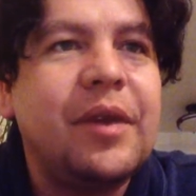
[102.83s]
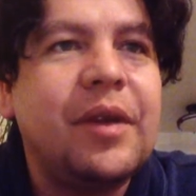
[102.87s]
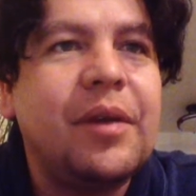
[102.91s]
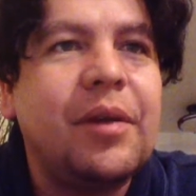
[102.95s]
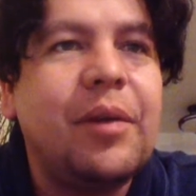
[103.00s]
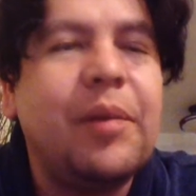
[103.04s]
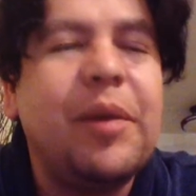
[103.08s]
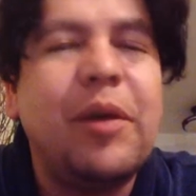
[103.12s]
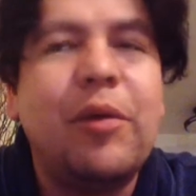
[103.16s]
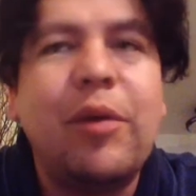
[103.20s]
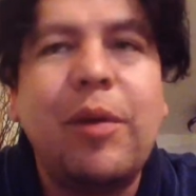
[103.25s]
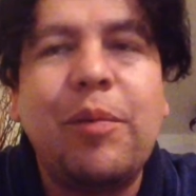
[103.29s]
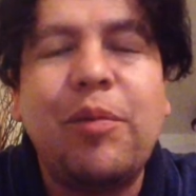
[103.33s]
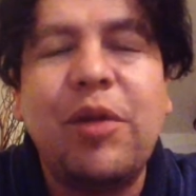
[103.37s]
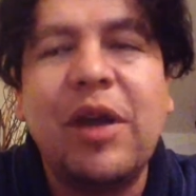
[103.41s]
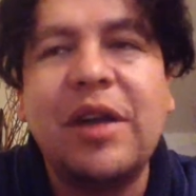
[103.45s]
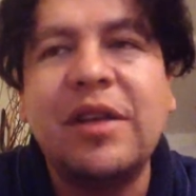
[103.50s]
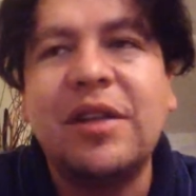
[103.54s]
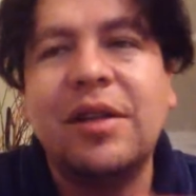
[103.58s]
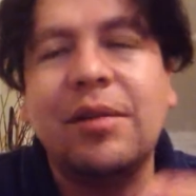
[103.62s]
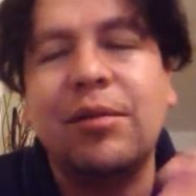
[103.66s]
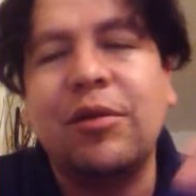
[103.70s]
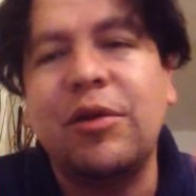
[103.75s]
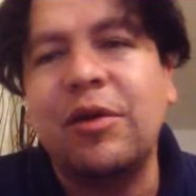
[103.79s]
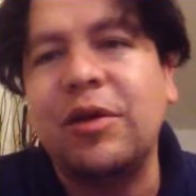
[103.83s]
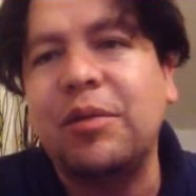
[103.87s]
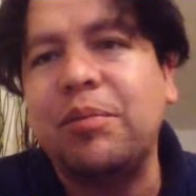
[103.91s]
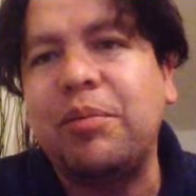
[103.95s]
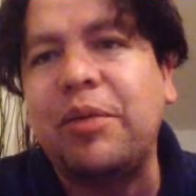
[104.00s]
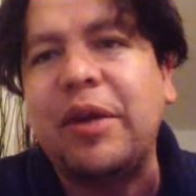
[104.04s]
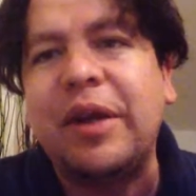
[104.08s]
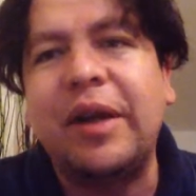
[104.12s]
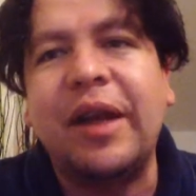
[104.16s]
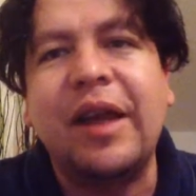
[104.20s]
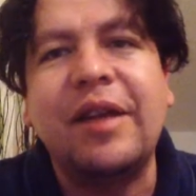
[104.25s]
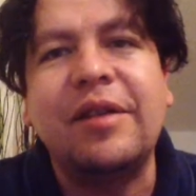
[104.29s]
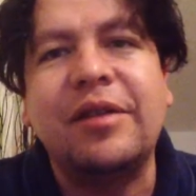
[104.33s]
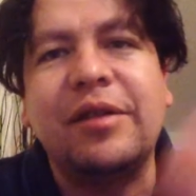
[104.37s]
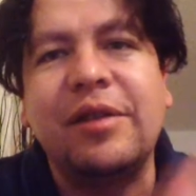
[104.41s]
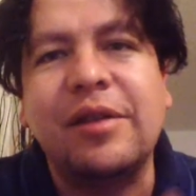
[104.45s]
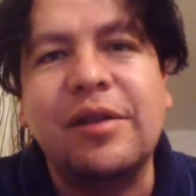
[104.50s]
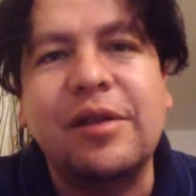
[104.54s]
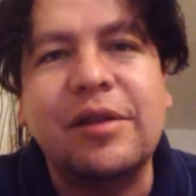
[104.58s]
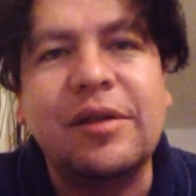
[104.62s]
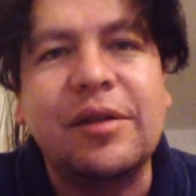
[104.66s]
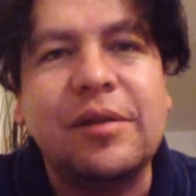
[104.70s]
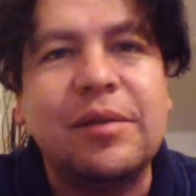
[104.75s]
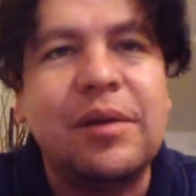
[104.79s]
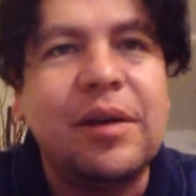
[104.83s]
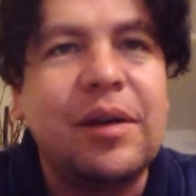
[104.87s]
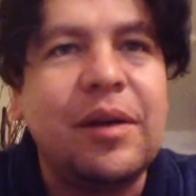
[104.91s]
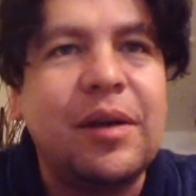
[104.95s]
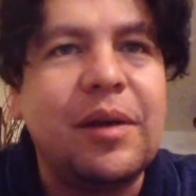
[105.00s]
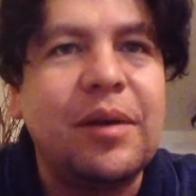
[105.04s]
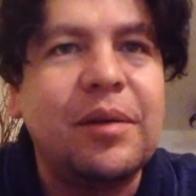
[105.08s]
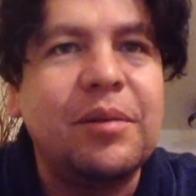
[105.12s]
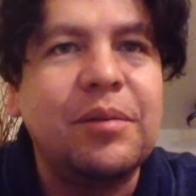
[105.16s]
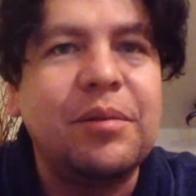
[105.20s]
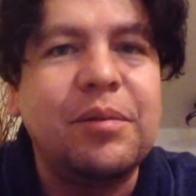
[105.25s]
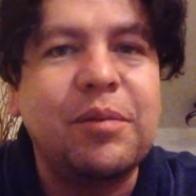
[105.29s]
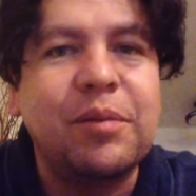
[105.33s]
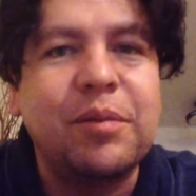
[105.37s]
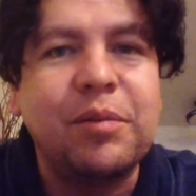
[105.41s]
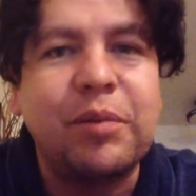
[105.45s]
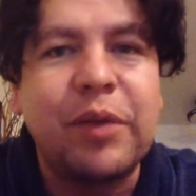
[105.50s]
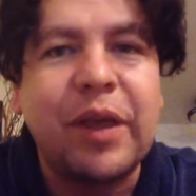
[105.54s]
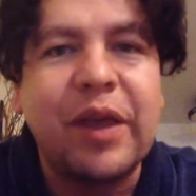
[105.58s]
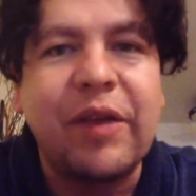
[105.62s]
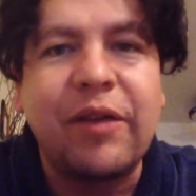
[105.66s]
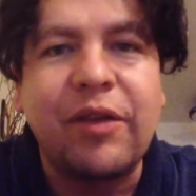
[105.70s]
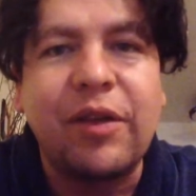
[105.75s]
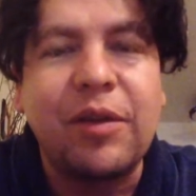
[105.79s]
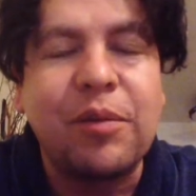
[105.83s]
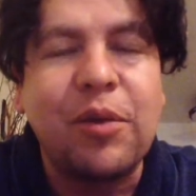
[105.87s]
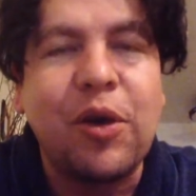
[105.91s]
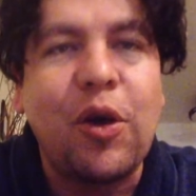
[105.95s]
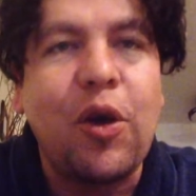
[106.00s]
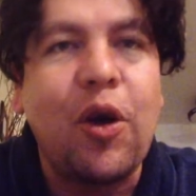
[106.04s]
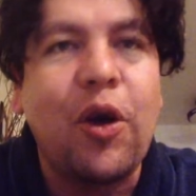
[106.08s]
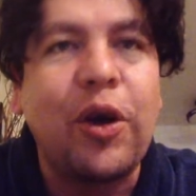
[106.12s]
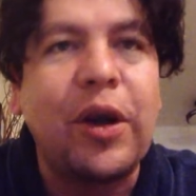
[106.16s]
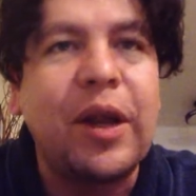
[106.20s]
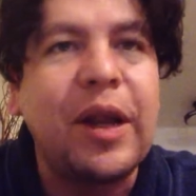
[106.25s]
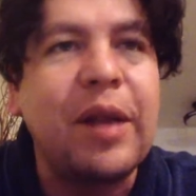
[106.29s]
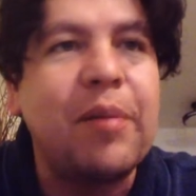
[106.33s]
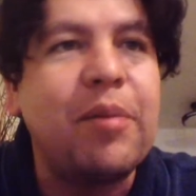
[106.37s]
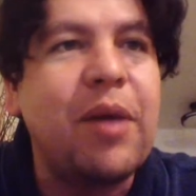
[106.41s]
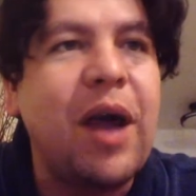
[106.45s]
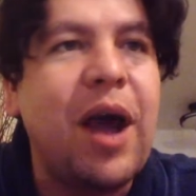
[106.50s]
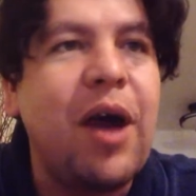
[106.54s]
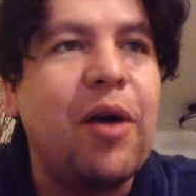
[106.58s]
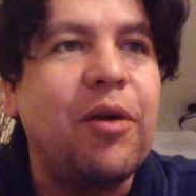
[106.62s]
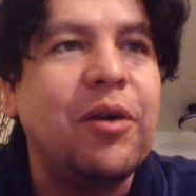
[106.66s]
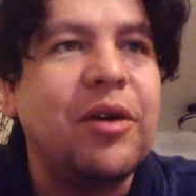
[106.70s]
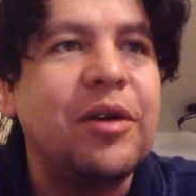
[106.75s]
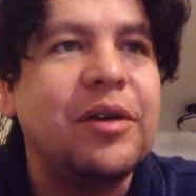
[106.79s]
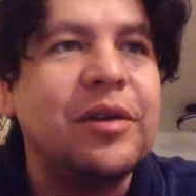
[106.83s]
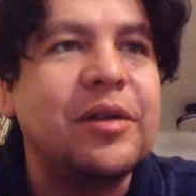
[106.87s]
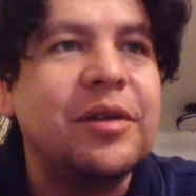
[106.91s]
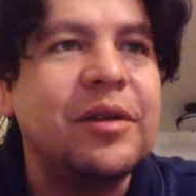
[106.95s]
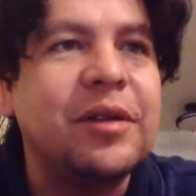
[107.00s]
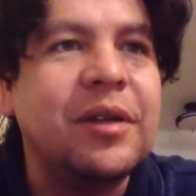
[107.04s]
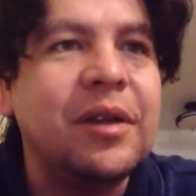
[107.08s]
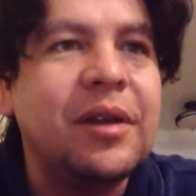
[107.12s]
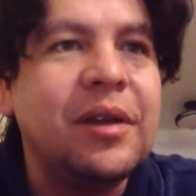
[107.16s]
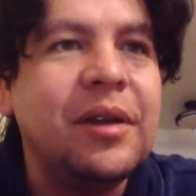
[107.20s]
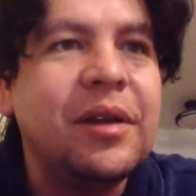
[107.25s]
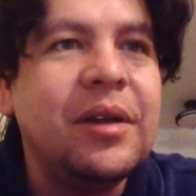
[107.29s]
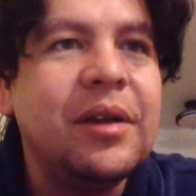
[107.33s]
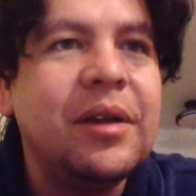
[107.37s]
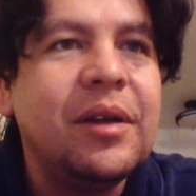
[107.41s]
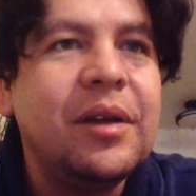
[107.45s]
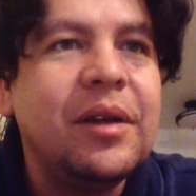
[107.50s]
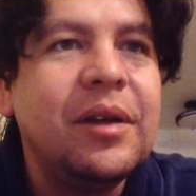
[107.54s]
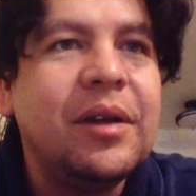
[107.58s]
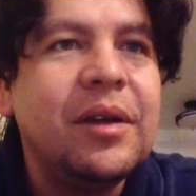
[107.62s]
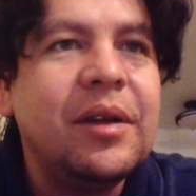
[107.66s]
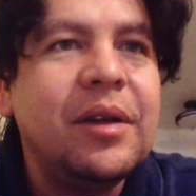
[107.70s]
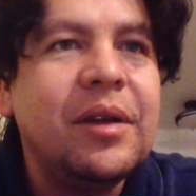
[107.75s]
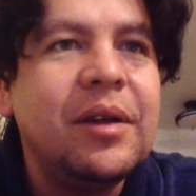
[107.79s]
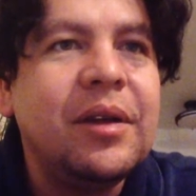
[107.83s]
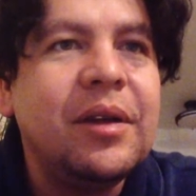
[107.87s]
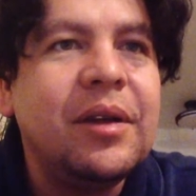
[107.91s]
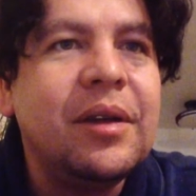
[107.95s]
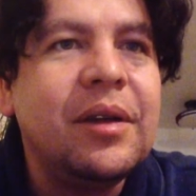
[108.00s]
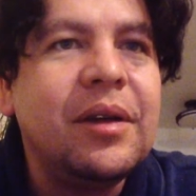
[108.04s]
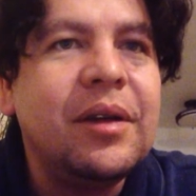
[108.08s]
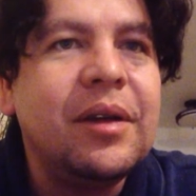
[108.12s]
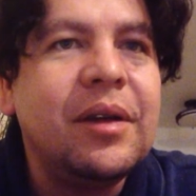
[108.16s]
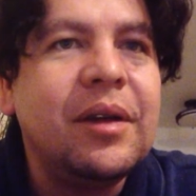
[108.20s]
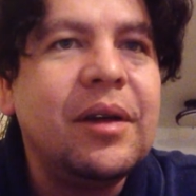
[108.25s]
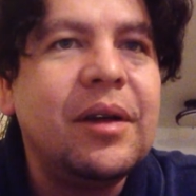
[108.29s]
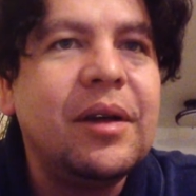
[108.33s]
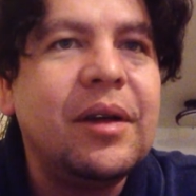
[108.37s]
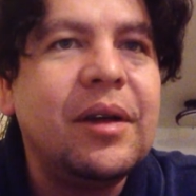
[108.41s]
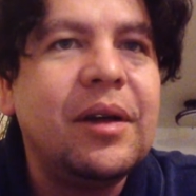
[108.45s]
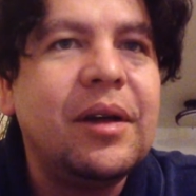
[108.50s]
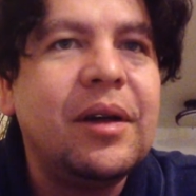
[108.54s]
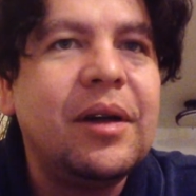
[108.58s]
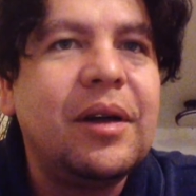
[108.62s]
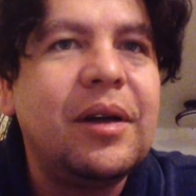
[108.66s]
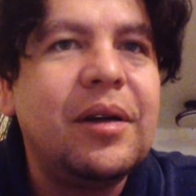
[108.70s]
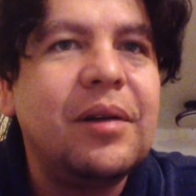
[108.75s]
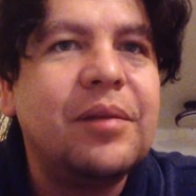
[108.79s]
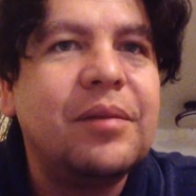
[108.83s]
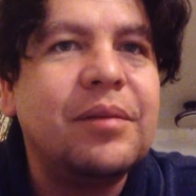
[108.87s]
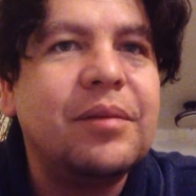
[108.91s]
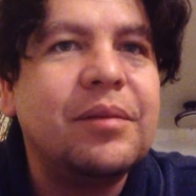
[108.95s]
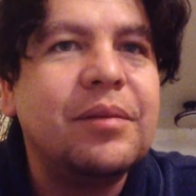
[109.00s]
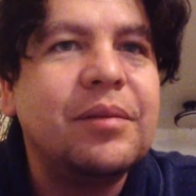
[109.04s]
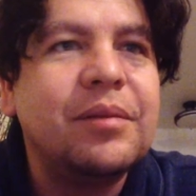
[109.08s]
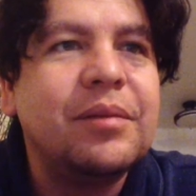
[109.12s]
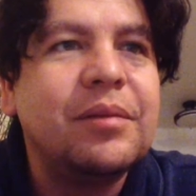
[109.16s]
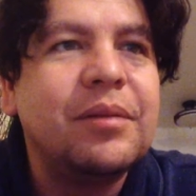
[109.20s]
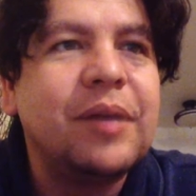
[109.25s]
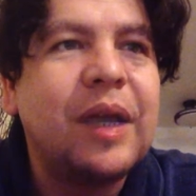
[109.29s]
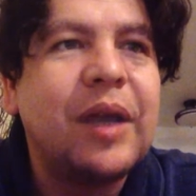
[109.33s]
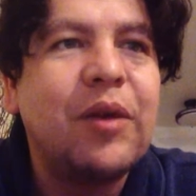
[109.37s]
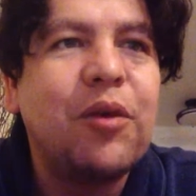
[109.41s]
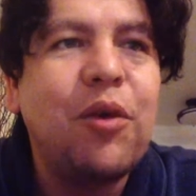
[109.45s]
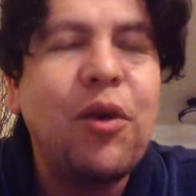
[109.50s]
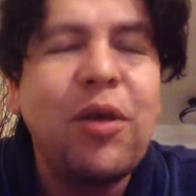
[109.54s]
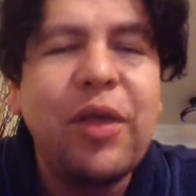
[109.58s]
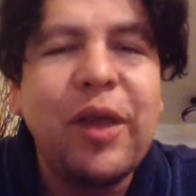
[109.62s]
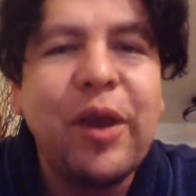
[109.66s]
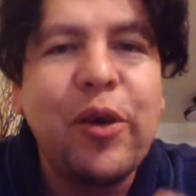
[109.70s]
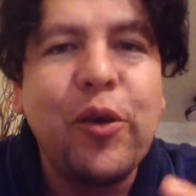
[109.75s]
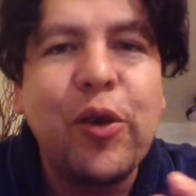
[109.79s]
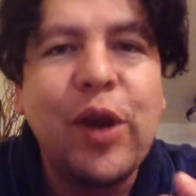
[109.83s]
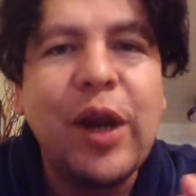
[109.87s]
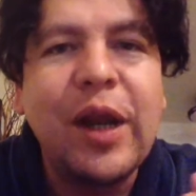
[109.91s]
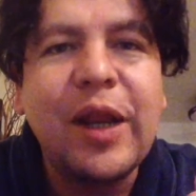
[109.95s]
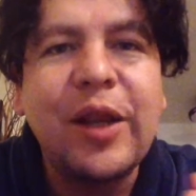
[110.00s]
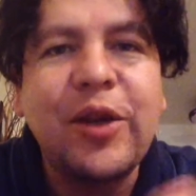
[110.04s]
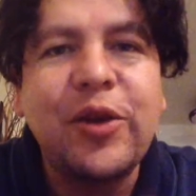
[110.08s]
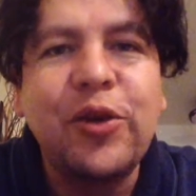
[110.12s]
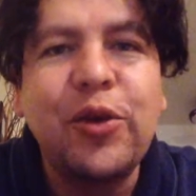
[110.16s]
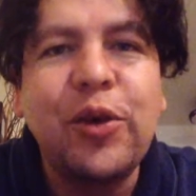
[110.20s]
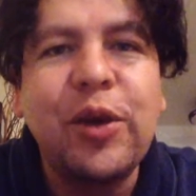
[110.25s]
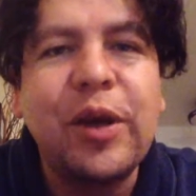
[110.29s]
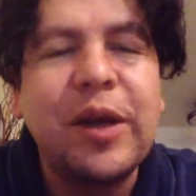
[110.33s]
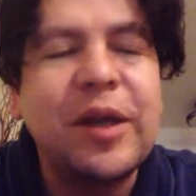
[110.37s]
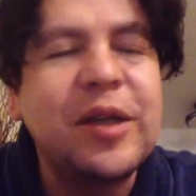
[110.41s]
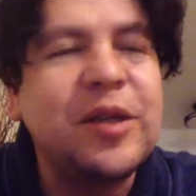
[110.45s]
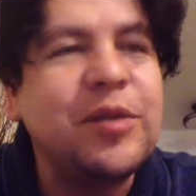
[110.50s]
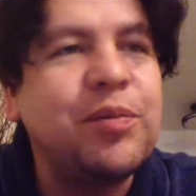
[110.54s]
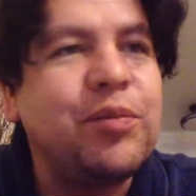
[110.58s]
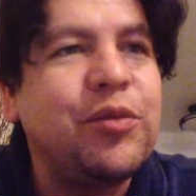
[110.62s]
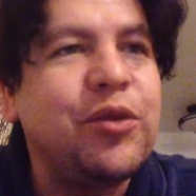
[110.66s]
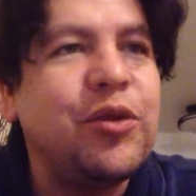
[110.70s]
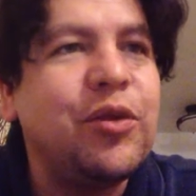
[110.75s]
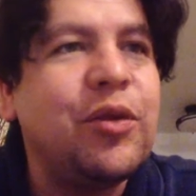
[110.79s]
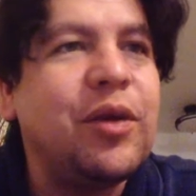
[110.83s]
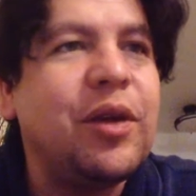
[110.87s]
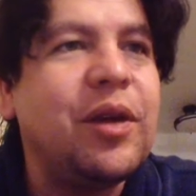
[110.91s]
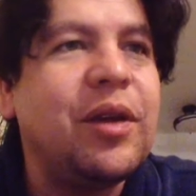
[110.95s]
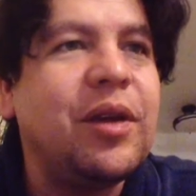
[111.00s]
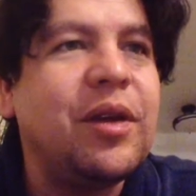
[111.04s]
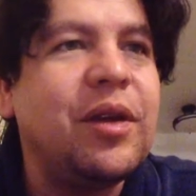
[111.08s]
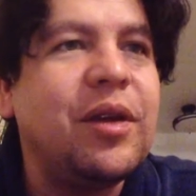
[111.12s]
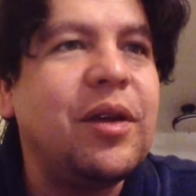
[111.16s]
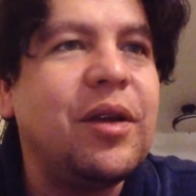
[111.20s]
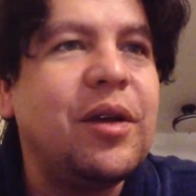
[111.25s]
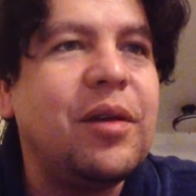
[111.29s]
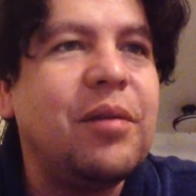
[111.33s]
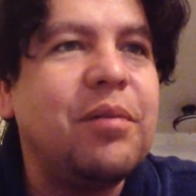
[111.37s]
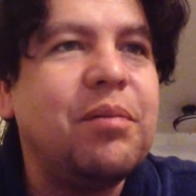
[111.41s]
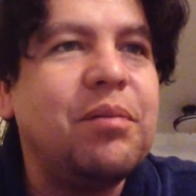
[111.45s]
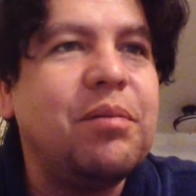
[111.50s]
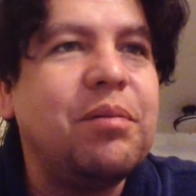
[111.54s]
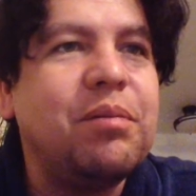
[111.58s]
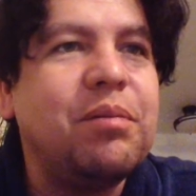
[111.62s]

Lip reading: I mean, we place them on pedestals and give them godly powers. And all they're really doing is spewing, you know,